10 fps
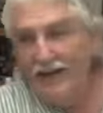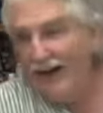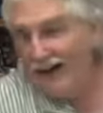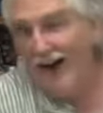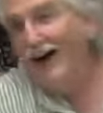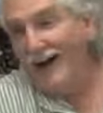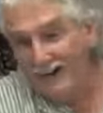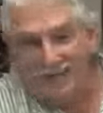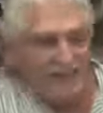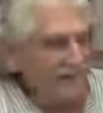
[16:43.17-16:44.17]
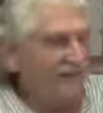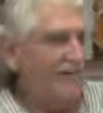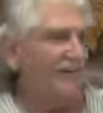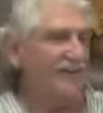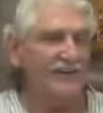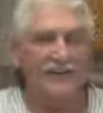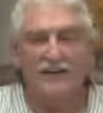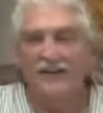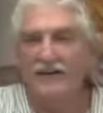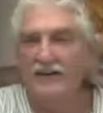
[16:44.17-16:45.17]
yeah, hut. and
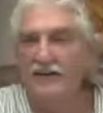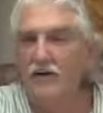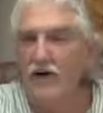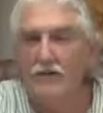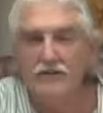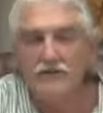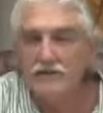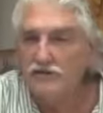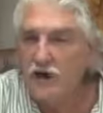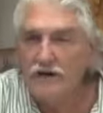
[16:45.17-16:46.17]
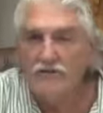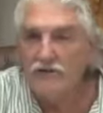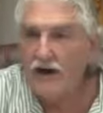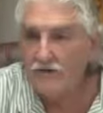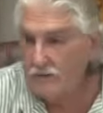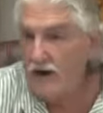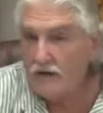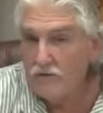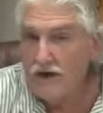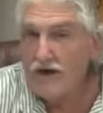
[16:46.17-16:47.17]
uh, you know, I was just trying to find
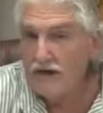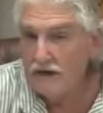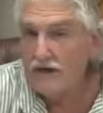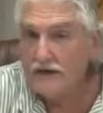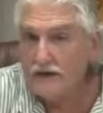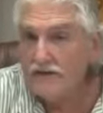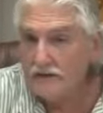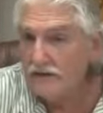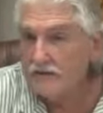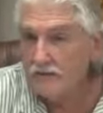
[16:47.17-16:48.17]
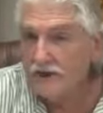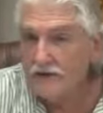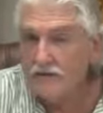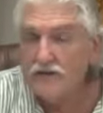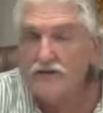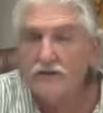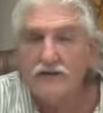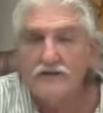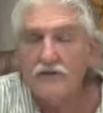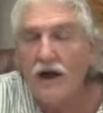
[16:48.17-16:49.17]
my way in and what I would do. So
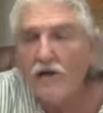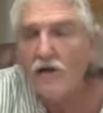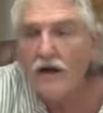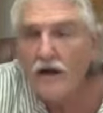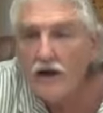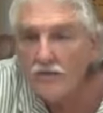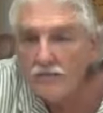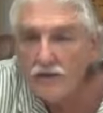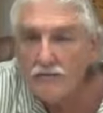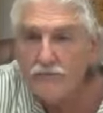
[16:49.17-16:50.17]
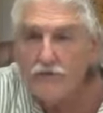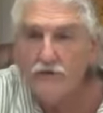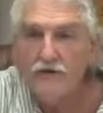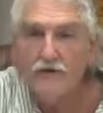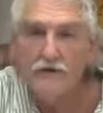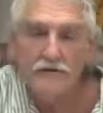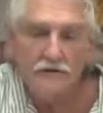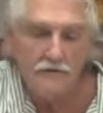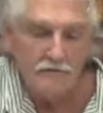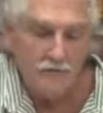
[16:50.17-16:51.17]
I said, well, how can I help people?
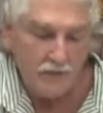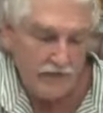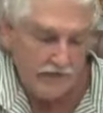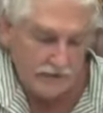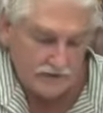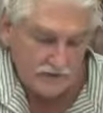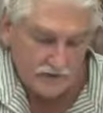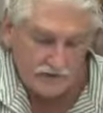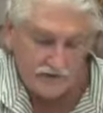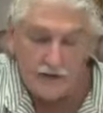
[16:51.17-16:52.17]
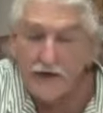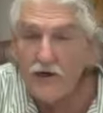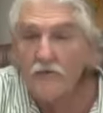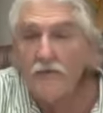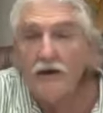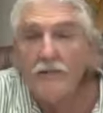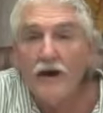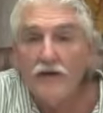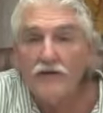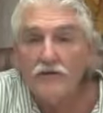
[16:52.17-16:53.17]
And so I decided to open up
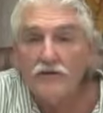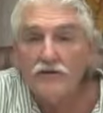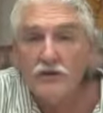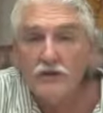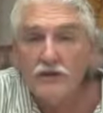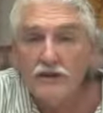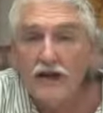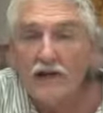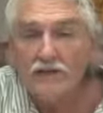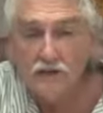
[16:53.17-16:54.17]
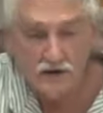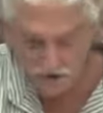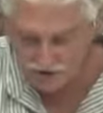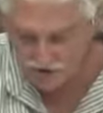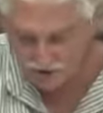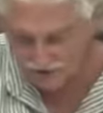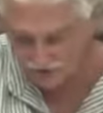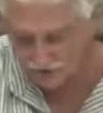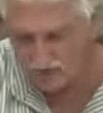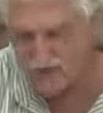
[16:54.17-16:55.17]
health food stores, and I show you two
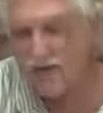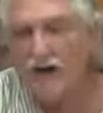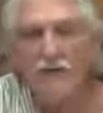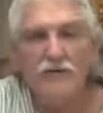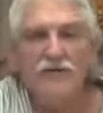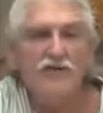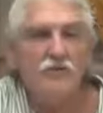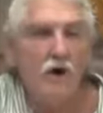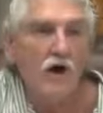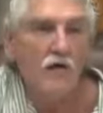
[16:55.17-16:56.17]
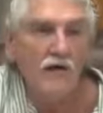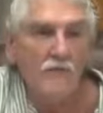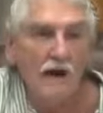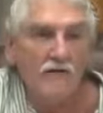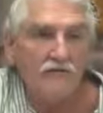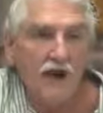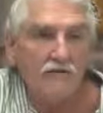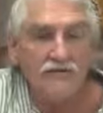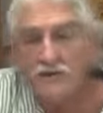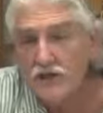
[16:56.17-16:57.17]
of them. I started with a small one, about
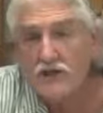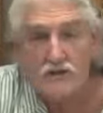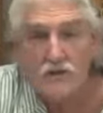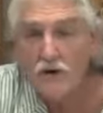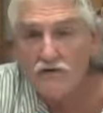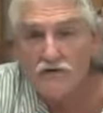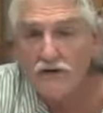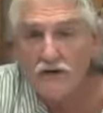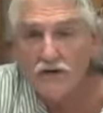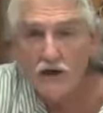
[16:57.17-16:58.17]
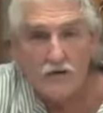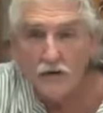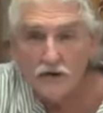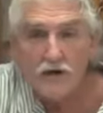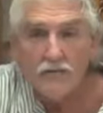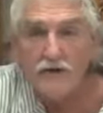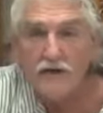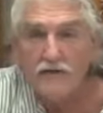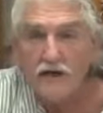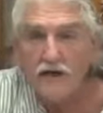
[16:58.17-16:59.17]
five, six hundred square feet, real little
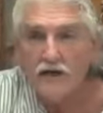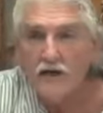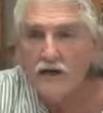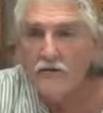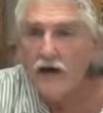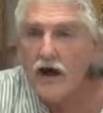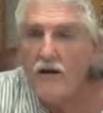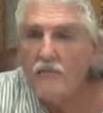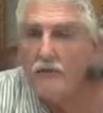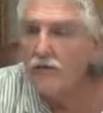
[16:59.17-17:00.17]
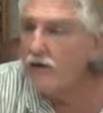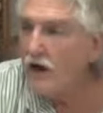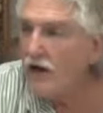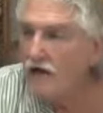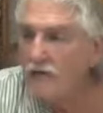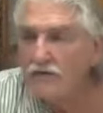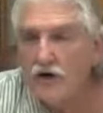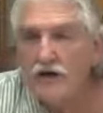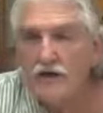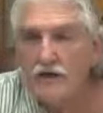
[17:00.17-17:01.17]
bitty thing. But I had people lined up
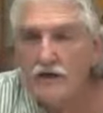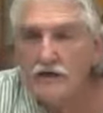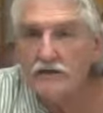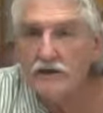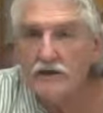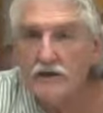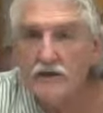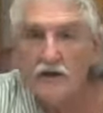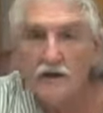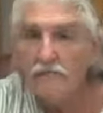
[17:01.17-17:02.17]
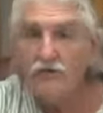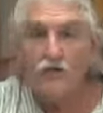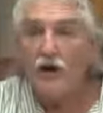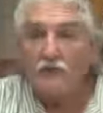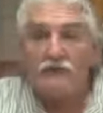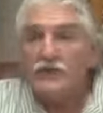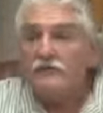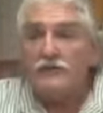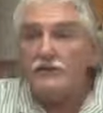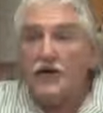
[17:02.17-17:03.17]
trying to get in there before I was
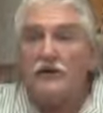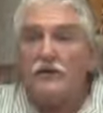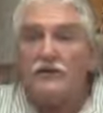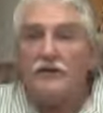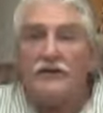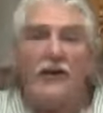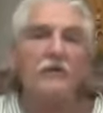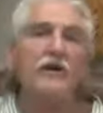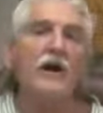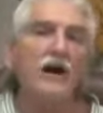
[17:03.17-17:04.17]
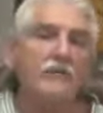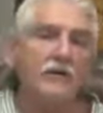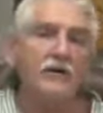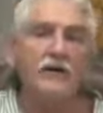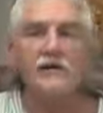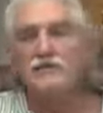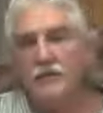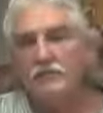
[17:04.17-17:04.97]
even done with it. And I'm a carpenter because